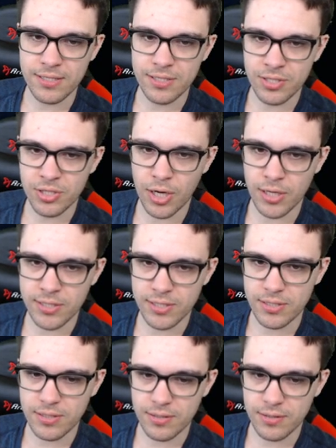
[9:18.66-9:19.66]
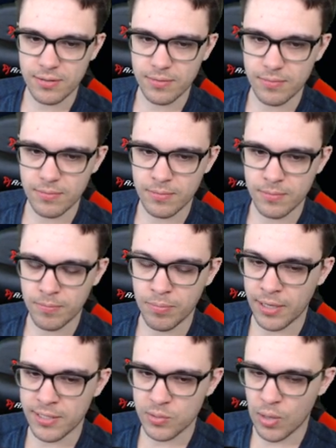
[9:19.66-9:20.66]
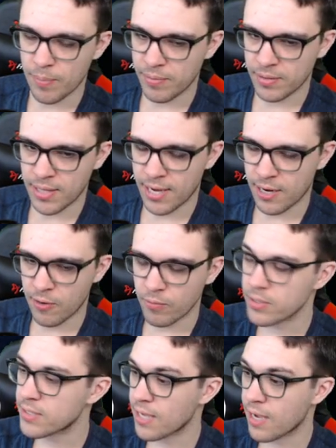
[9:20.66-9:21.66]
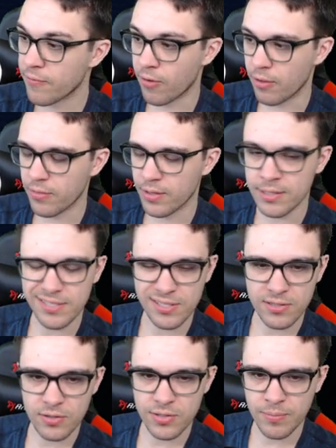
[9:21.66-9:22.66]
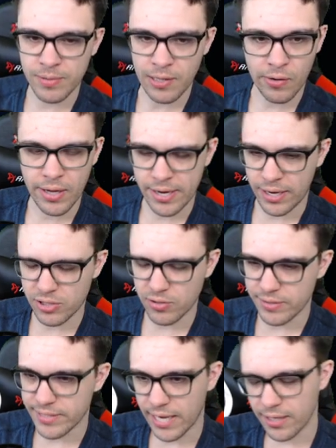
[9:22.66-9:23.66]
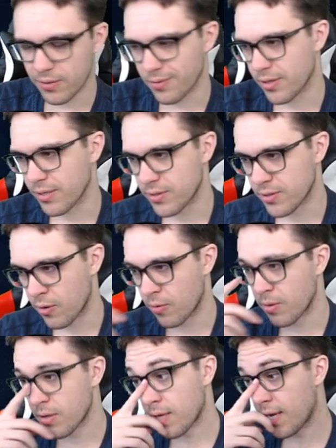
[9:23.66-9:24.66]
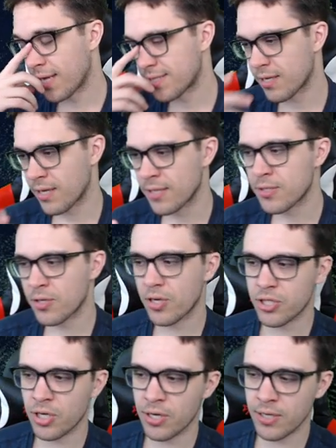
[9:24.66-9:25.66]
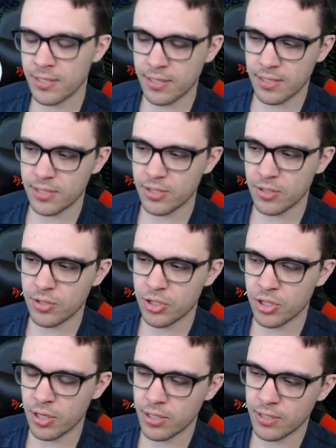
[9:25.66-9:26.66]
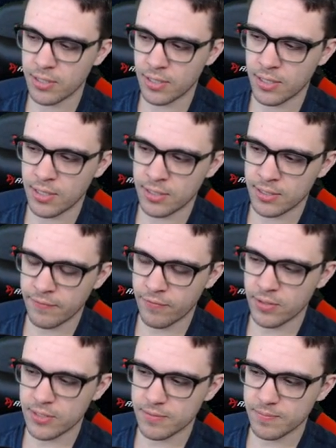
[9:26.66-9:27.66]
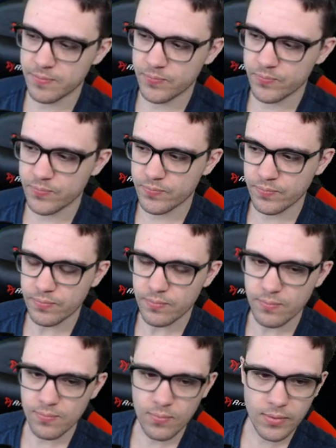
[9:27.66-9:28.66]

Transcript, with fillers: And that's just by swapping that out with Sephiroth. And this is assuming they all had extra attack. Okay, so it's a it's a good chunk of good chunk of uh, difference.